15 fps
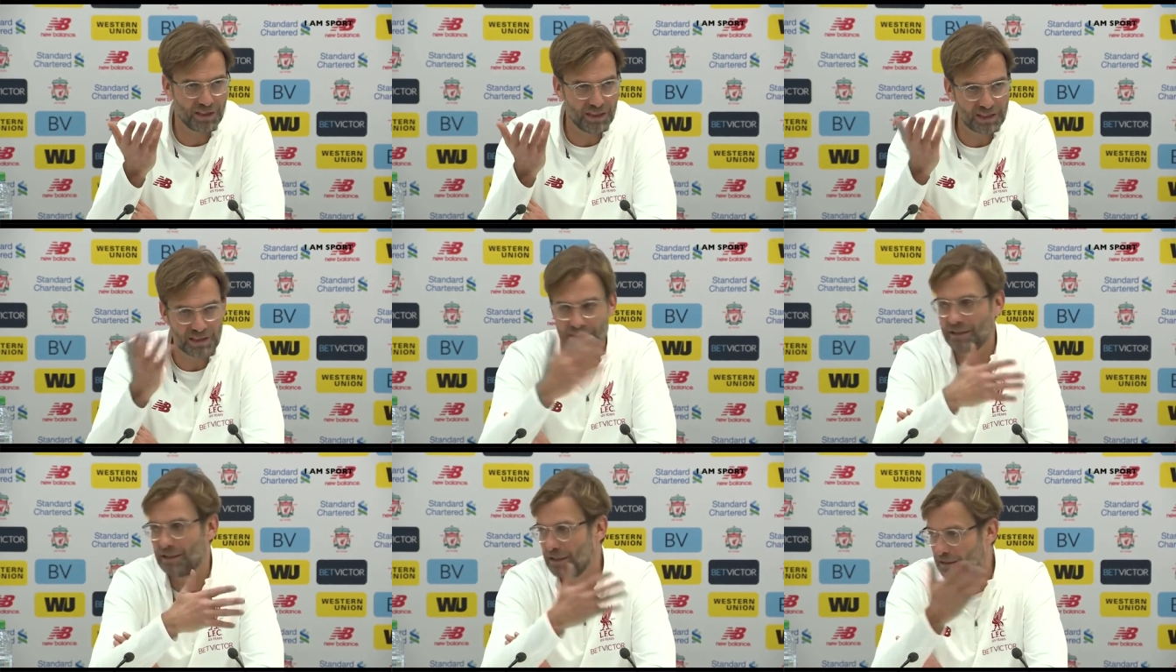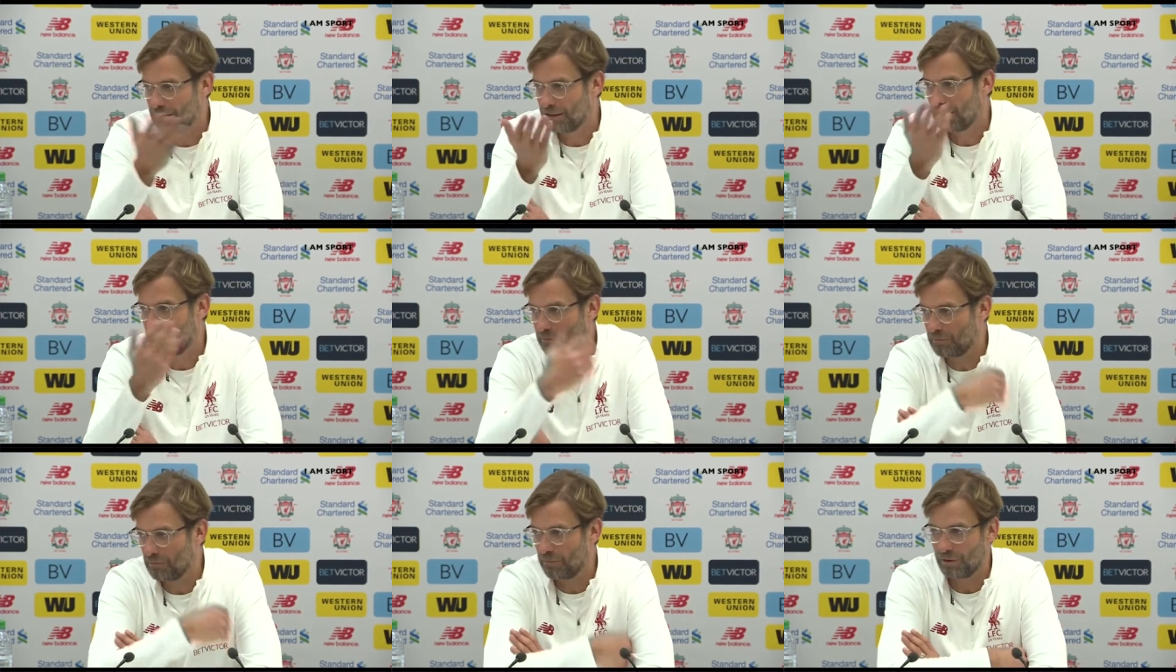the season
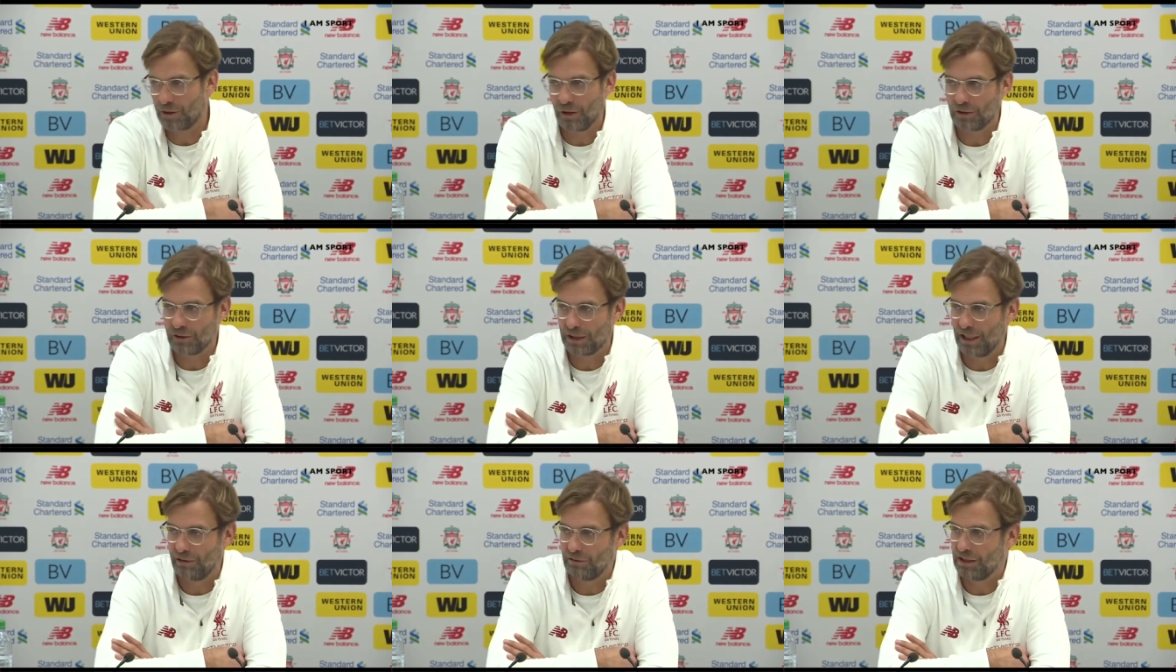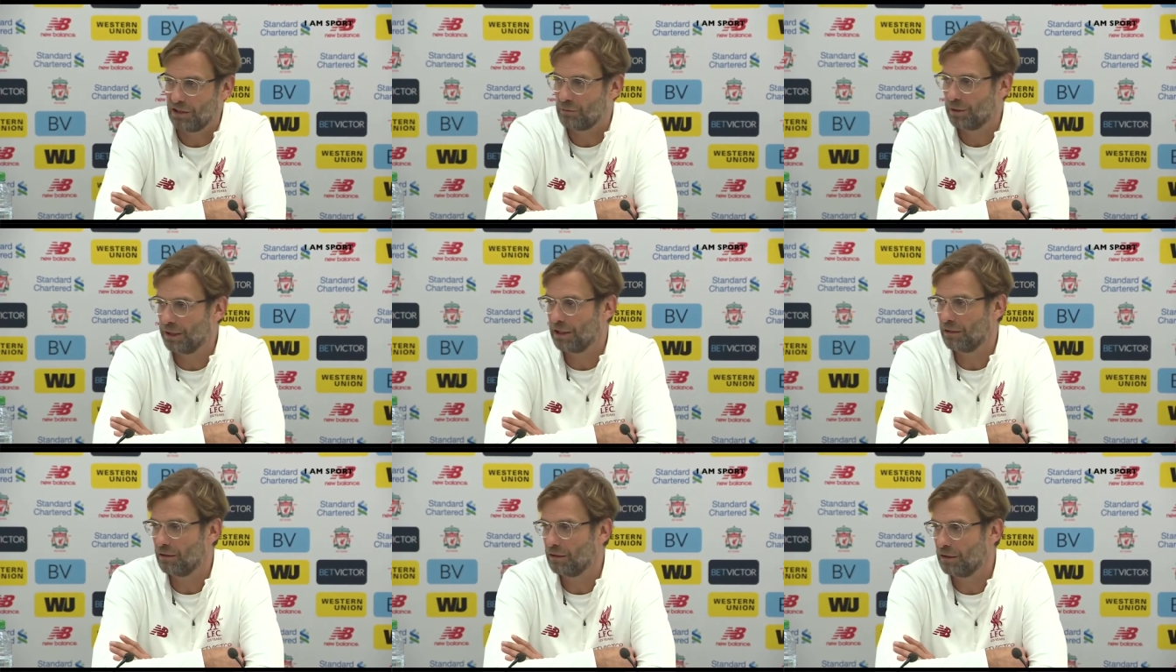and thought, okay, we need to
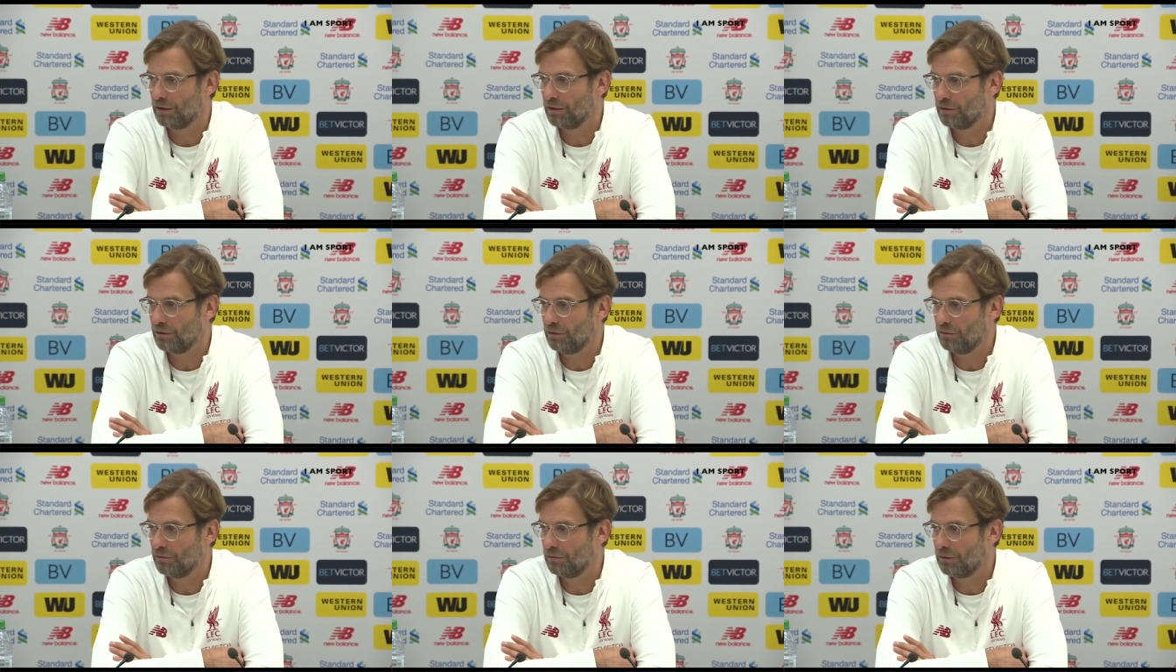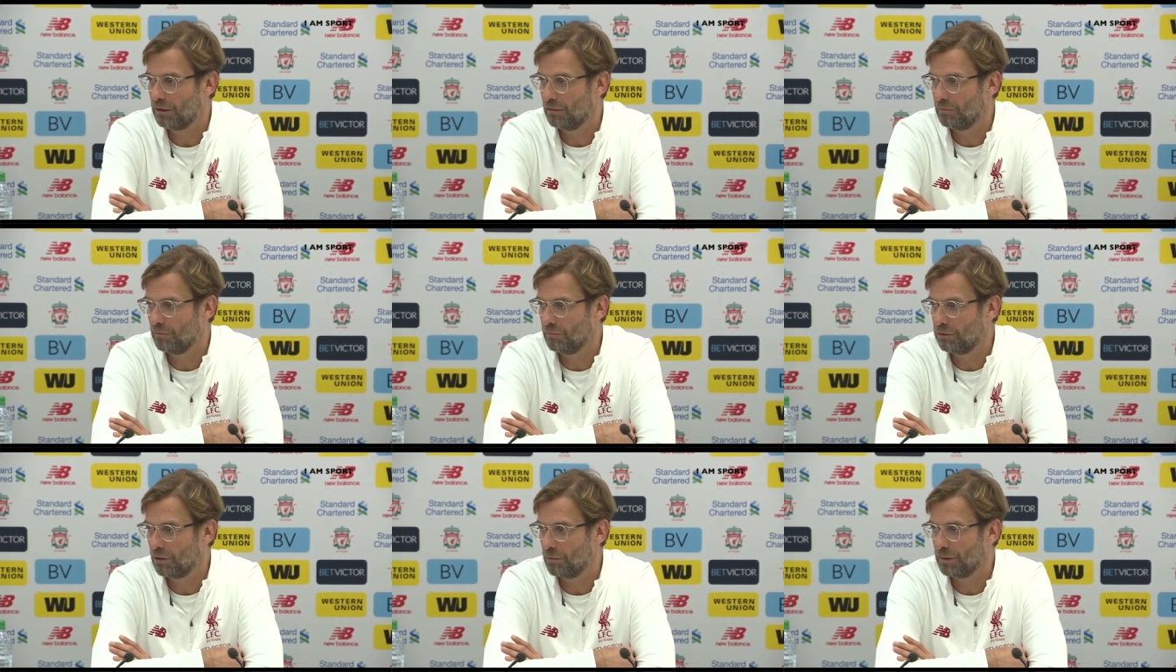bring in a
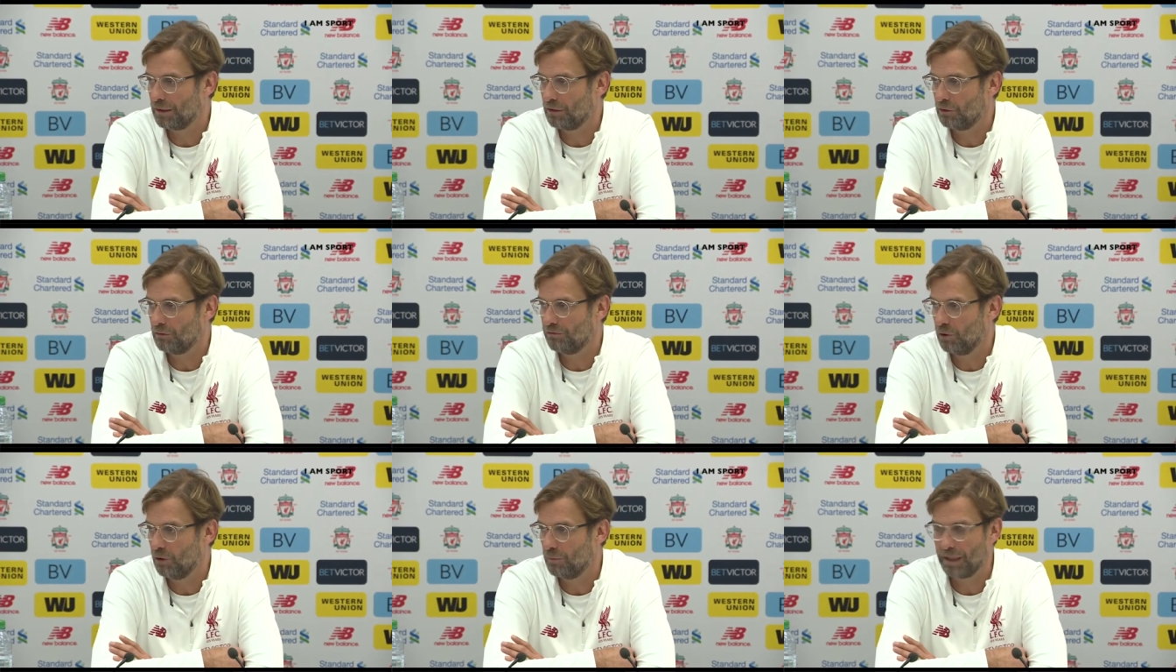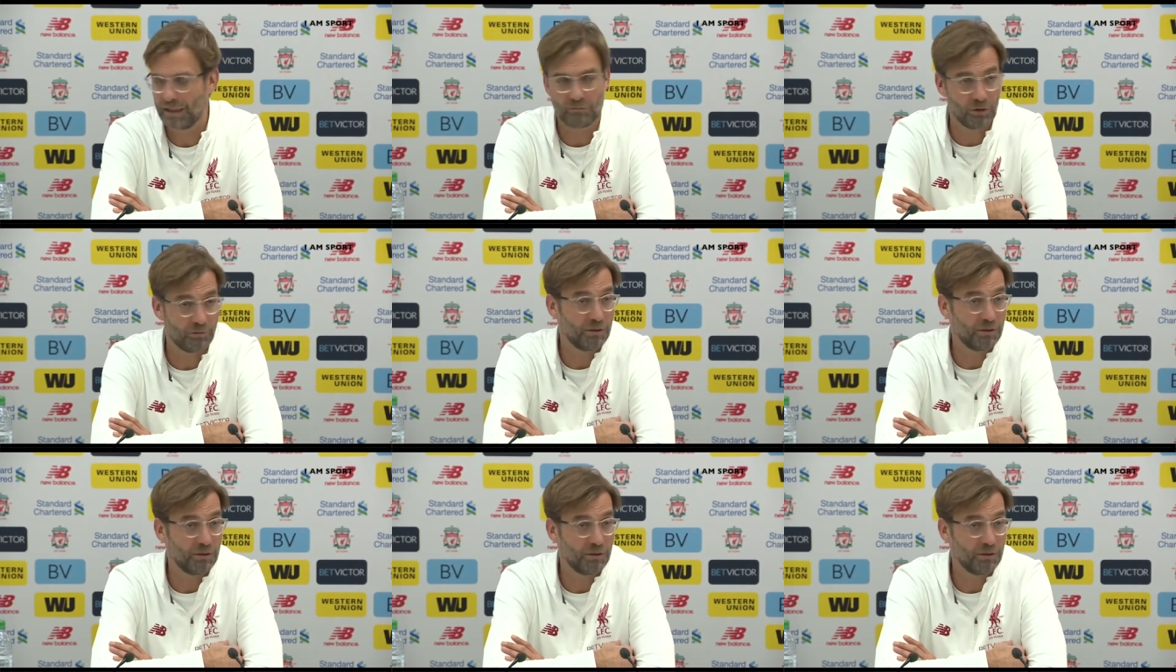new fullback.